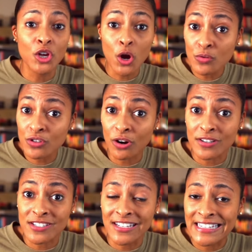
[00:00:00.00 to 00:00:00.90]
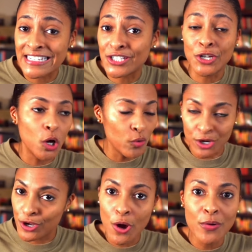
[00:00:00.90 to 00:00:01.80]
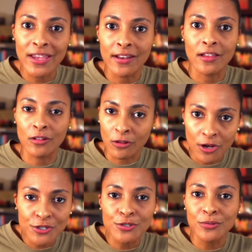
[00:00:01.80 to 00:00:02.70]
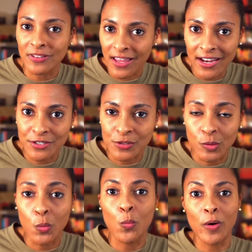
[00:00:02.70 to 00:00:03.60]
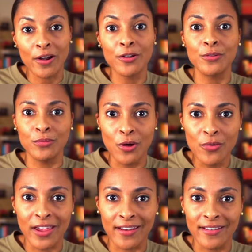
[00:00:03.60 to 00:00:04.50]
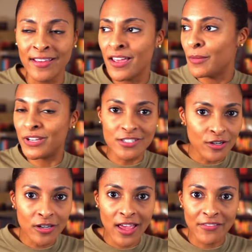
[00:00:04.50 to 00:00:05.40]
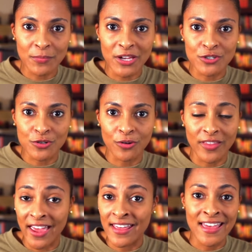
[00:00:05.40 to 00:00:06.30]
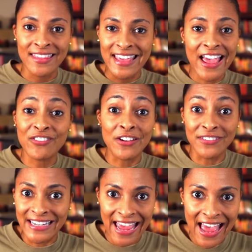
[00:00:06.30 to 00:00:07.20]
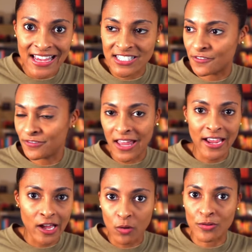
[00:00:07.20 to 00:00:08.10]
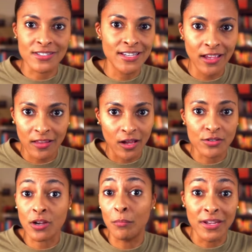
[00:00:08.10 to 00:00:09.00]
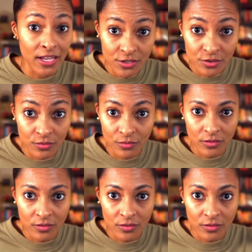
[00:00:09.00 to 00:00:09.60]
Coast Guard is going to need to know, no kidding, longitude and latitude, where are you located, because they're going to have to make sure that they have enough gas to fly out or sail out to come get you